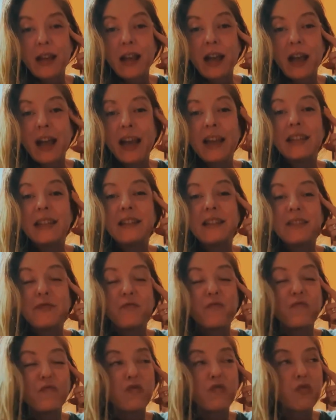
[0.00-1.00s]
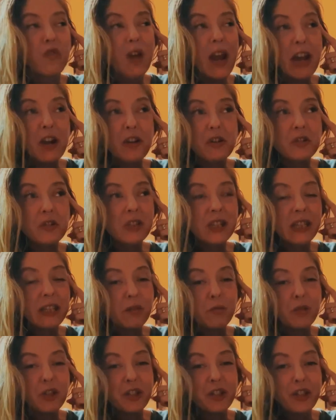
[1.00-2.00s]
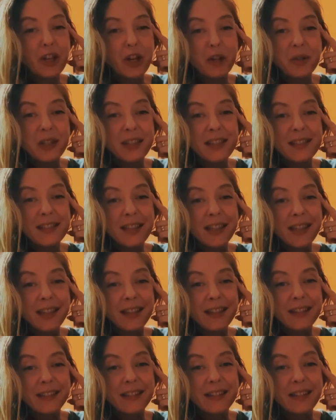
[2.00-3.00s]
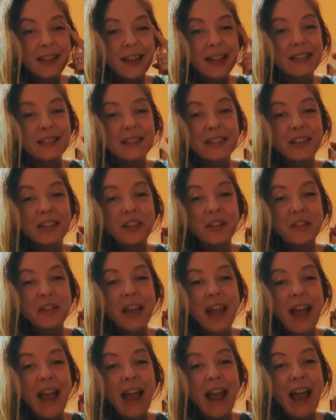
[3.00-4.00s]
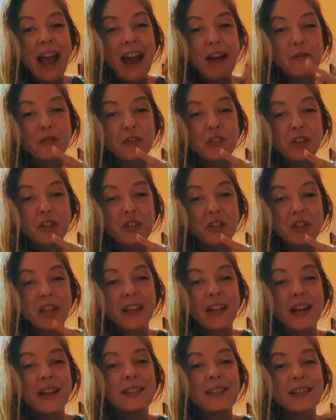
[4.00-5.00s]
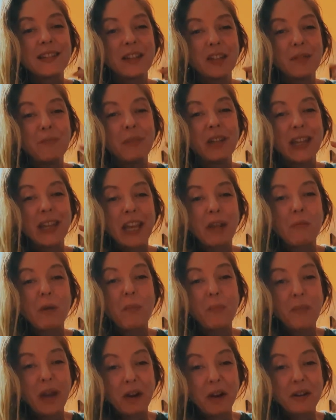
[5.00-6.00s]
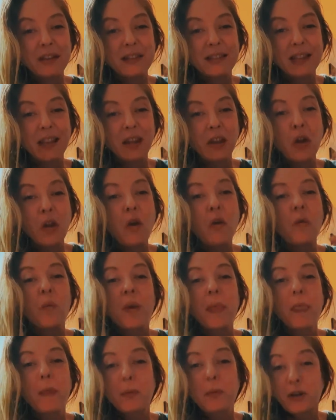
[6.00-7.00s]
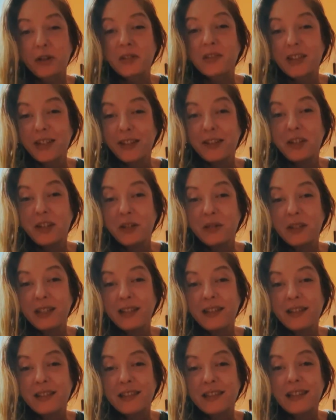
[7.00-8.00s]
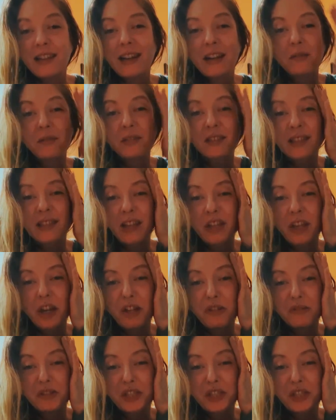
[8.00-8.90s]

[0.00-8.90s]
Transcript: I rarely would notice it until after, like until it became embarrassing. When the person noticed and I was like, oh